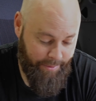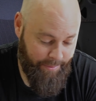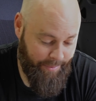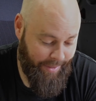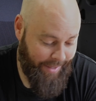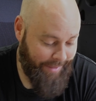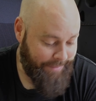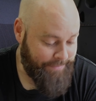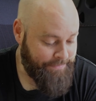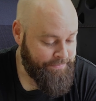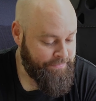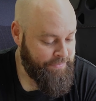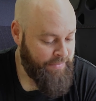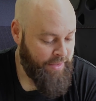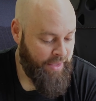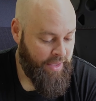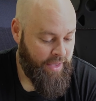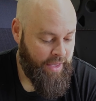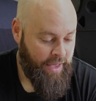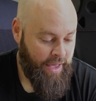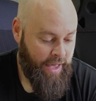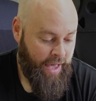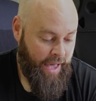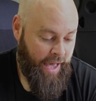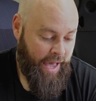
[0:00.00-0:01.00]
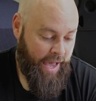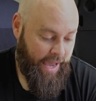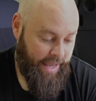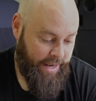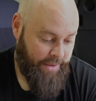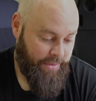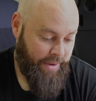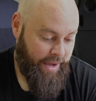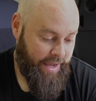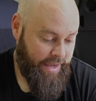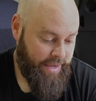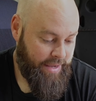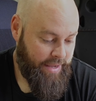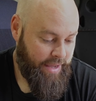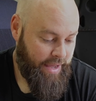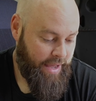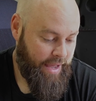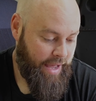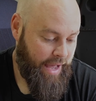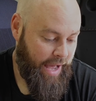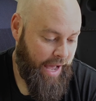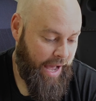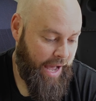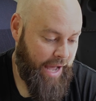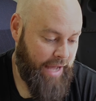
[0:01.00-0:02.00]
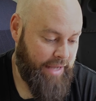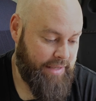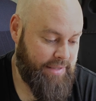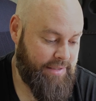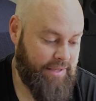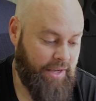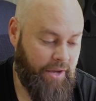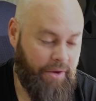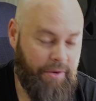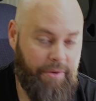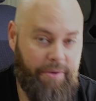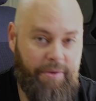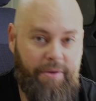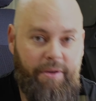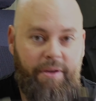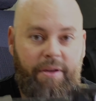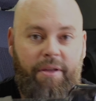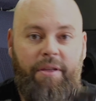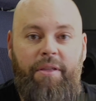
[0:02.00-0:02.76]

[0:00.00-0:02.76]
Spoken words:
But anyway, so